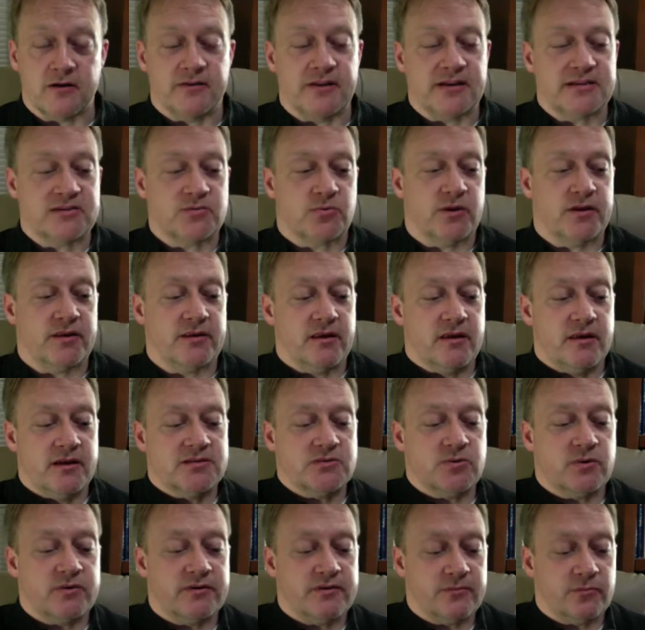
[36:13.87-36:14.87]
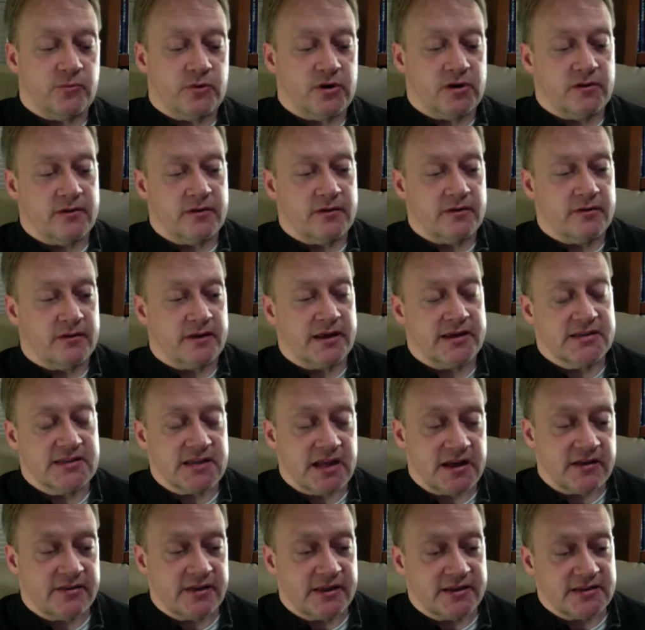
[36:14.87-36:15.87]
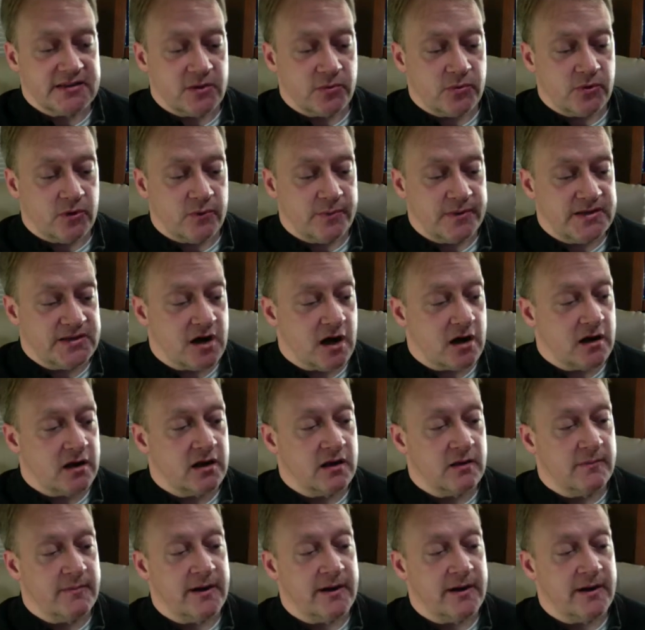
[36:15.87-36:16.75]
And that's one of the exciting things that we'll be talking